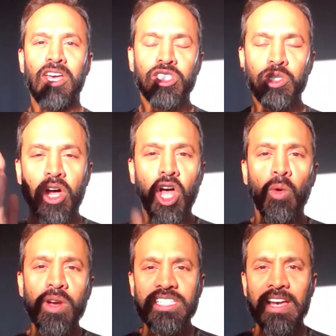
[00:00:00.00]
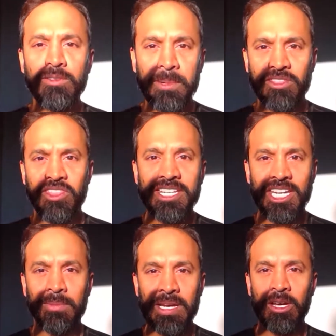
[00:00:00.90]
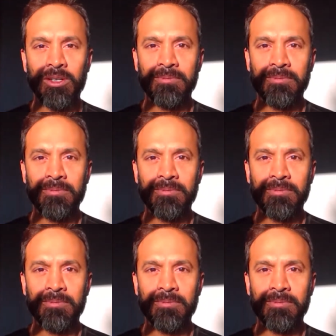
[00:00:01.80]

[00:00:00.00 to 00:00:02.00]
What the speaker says: So you always have to be thinking about,